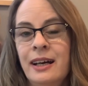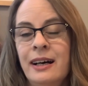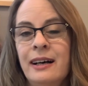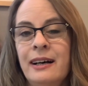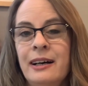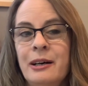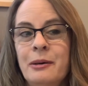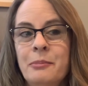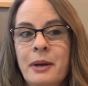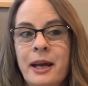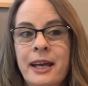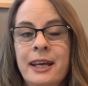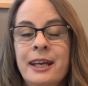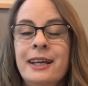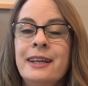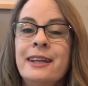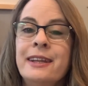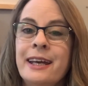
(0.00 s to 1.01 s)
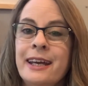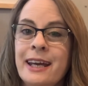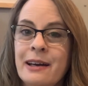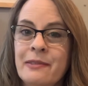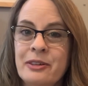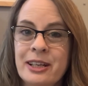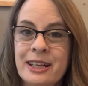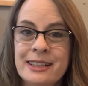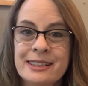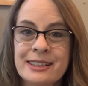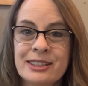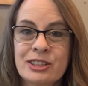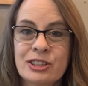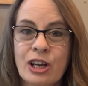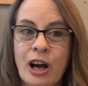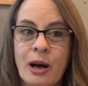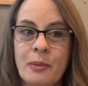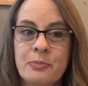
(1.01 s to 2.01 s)
Um, and they have an Etsy
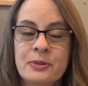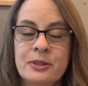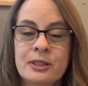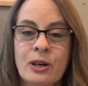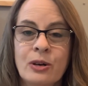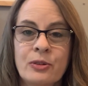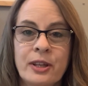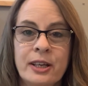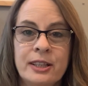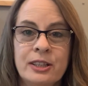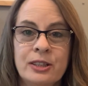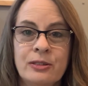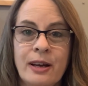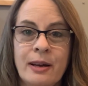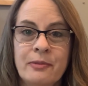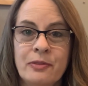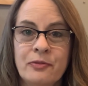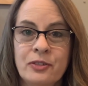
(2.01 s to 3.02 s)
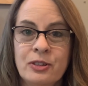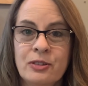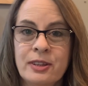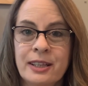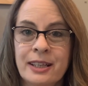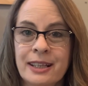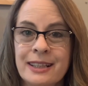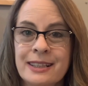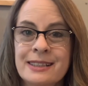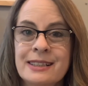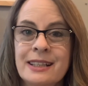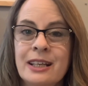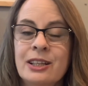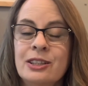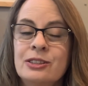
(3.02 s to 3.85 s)
shop, so they do have a few things.